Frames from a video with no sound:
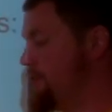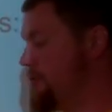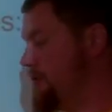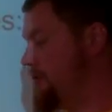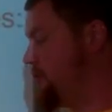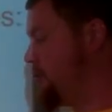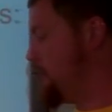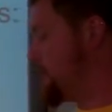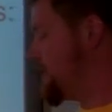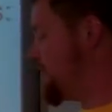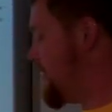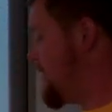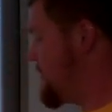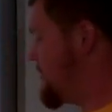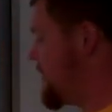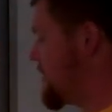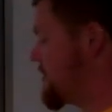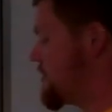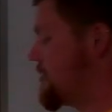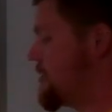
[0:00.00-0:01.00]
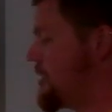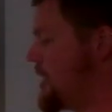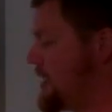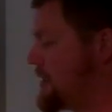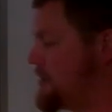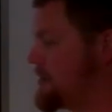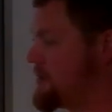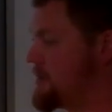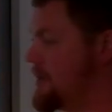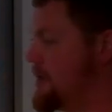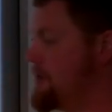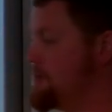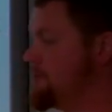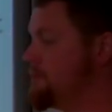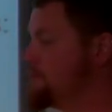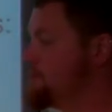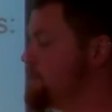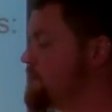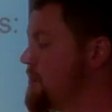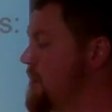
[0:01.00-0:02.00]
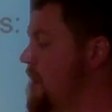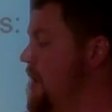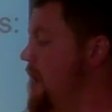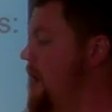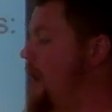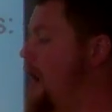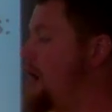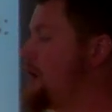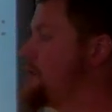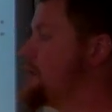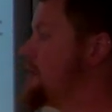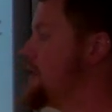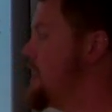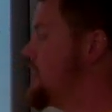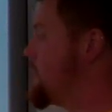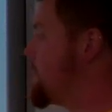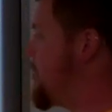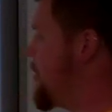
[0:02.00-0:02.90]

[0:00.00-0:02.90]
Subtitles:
3/4, 5/6, they're not the same. Are the lines